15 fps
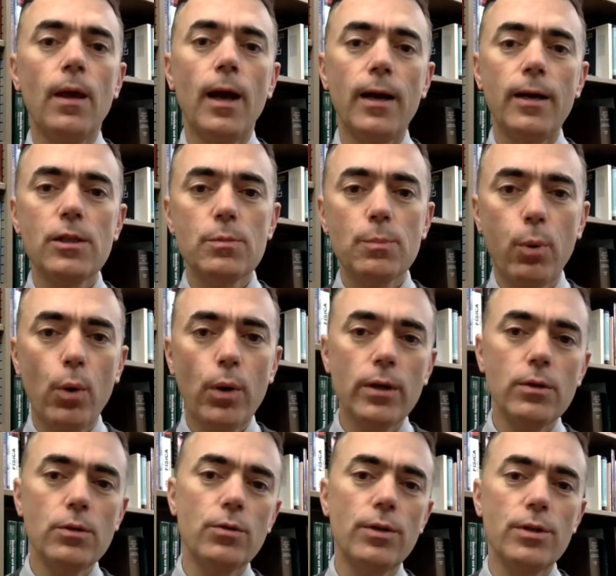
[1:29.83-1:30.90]
and is
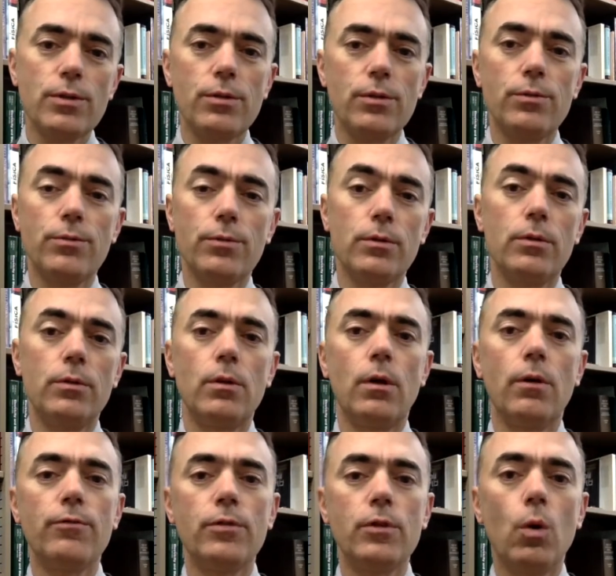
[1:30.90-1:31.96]
pointing to the center
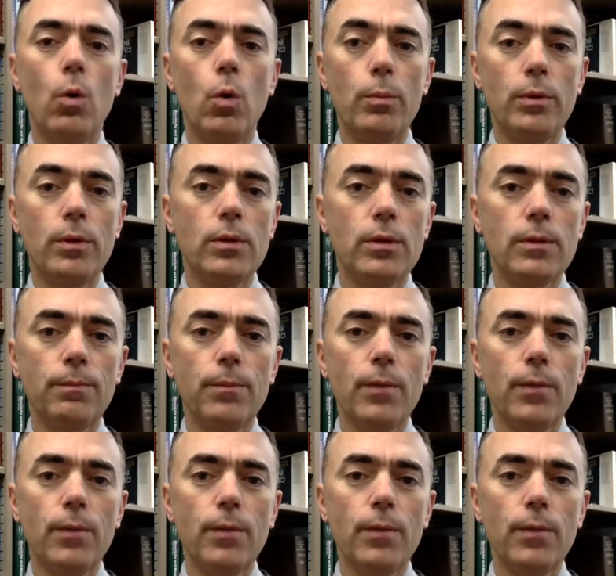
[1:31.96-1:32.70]
of the orbit.